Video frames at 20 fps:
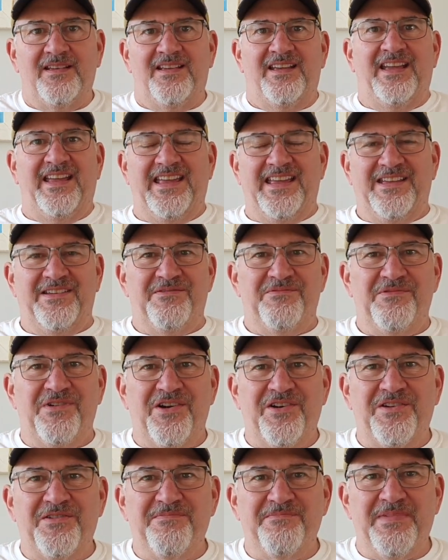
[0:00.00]
Hey,
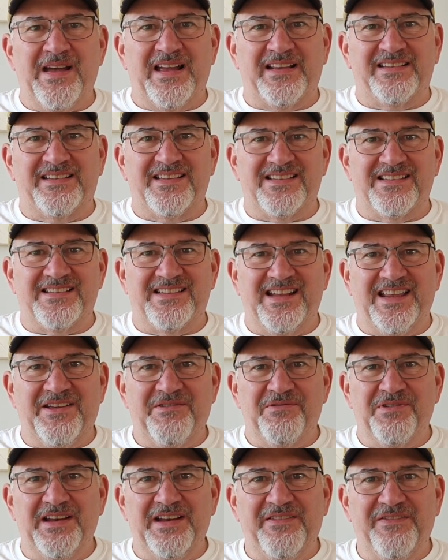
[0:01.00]
welcome back to Slick
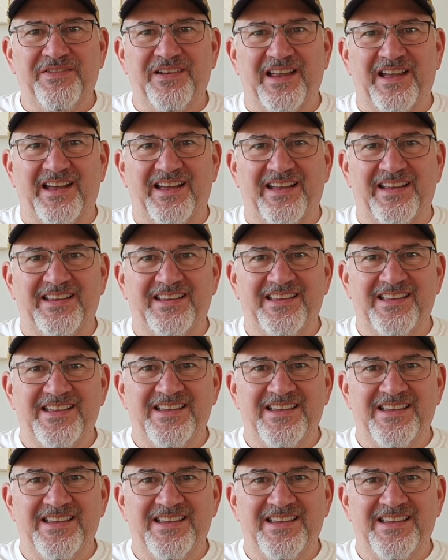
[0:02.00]
Willy Fly.